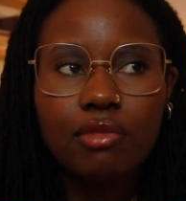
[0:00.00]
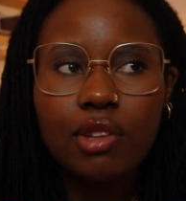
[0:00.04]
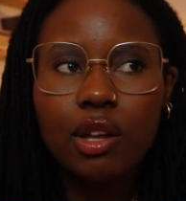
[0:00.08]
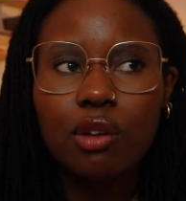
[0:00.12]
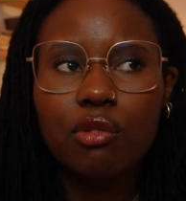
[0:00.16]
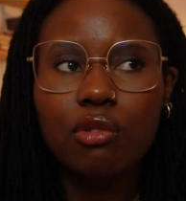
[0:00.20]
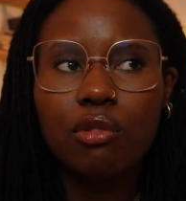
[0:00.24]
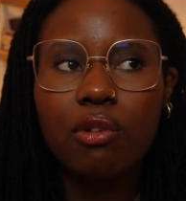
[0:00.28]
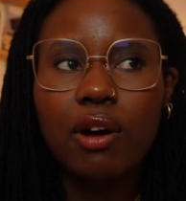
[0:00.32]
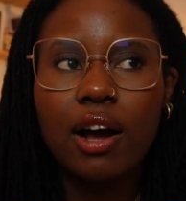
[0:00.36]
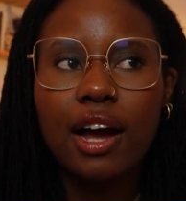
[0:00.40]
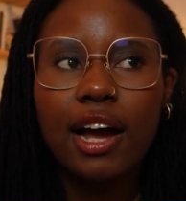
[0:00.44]

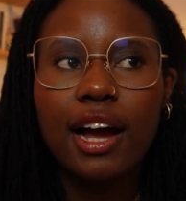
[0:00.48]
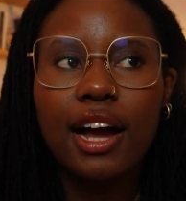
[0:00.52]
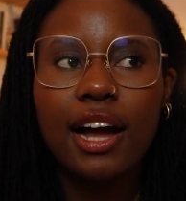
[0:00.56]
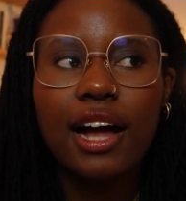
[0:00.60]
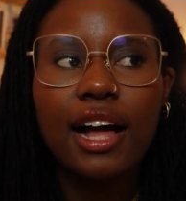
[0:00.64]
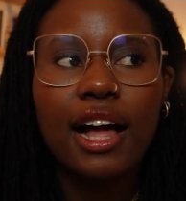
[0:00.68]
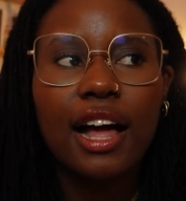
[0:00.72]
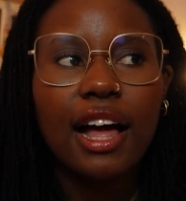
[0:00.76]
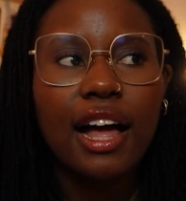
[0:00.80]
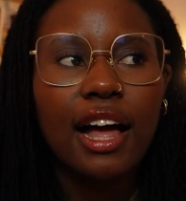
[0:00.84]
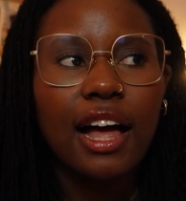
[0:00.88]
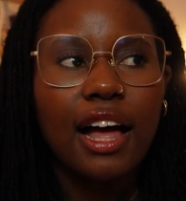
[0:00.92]

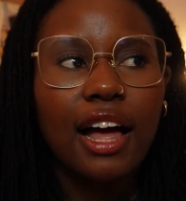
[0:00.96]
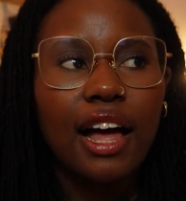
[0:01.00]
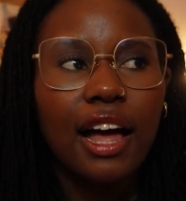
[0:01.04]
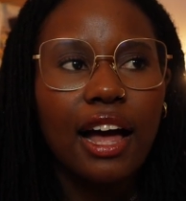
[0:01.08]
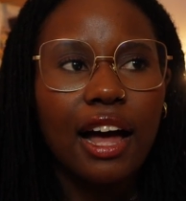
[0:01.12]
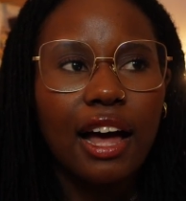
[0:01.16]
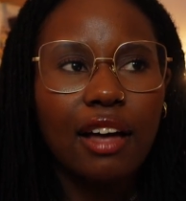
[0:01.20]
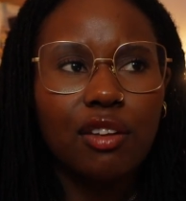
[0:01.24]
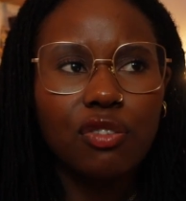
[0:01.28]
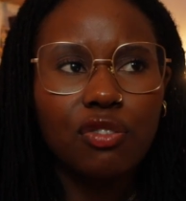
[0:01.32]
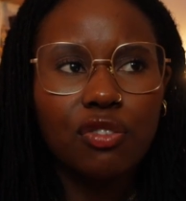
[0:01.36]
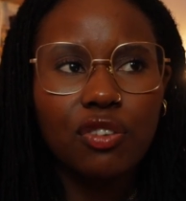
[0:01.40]
where
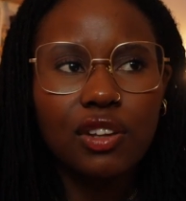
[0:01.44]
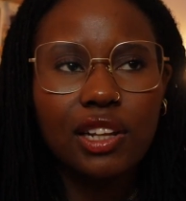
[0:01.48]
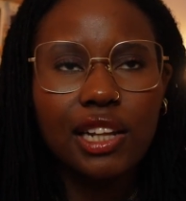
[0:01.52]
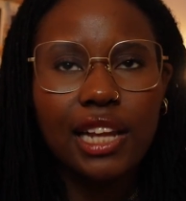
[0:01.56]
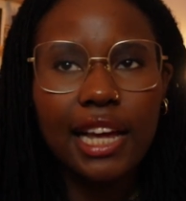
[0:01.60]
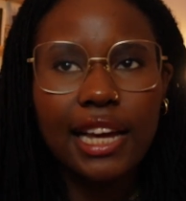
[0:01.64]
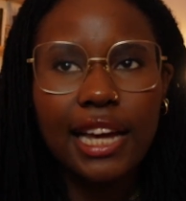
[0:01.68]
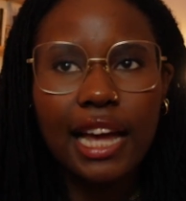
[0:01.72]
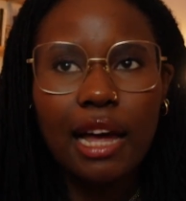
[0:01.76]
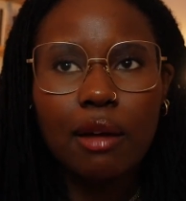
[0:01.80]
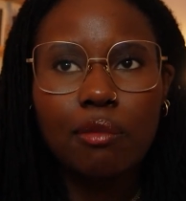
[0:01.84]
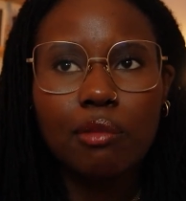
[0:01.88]
I feel
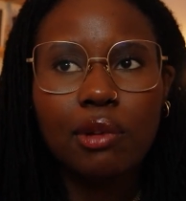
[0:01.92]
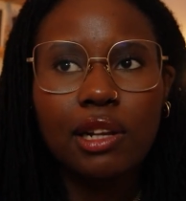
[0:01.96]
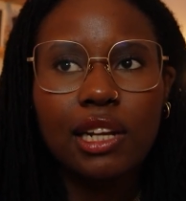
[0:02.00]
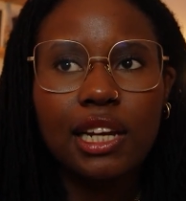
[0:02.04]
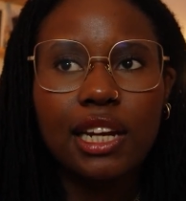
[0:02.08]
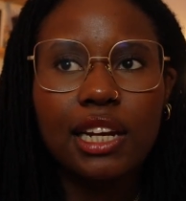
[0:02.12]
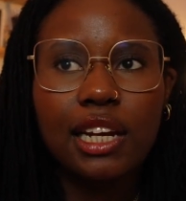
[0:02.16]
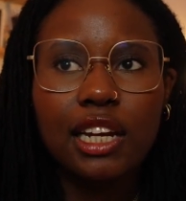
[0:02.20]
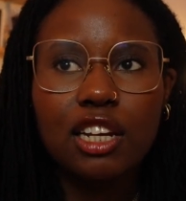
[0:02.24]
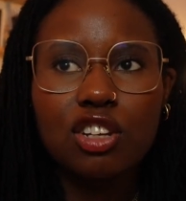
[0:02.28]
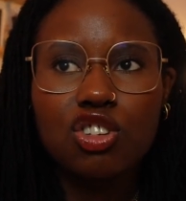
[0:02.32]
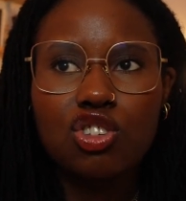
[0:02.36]
like I'm
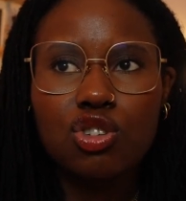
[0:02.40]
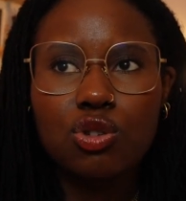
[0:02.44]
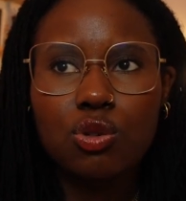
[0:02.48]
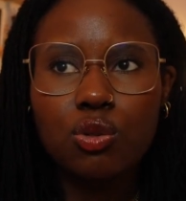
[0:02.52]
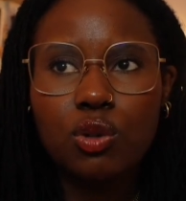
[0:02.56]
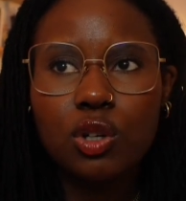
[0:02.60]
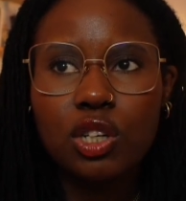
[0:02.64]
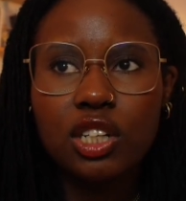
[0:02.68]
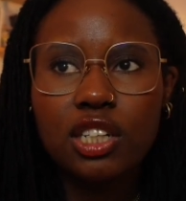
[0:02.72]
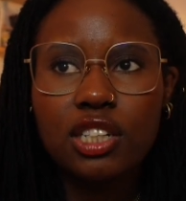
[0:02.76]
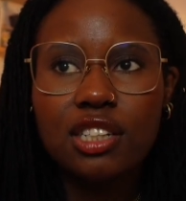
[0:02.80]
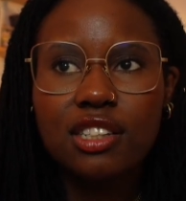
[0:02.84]
leaning
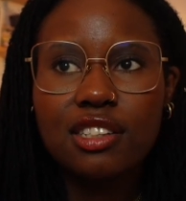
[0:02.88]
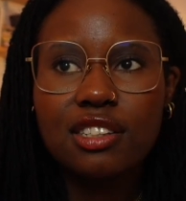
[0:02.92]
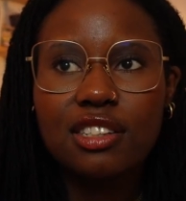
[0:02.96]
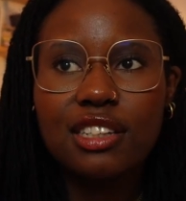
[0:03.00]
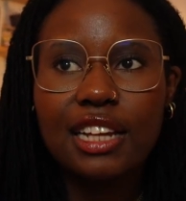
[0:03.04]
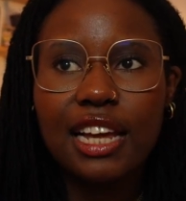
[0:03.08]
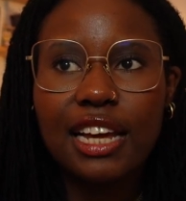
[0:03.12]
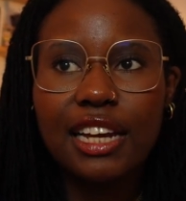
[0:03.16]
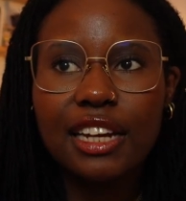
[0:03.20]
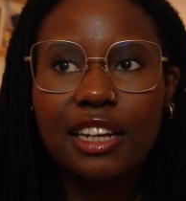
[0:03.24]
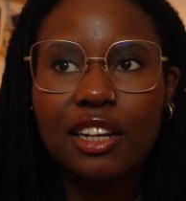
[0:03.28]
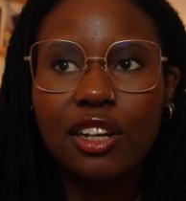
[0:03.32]
towards
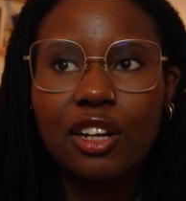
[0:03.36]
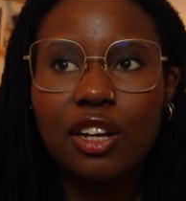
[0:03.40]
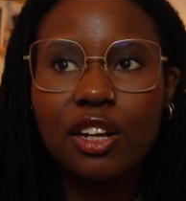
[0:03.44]
like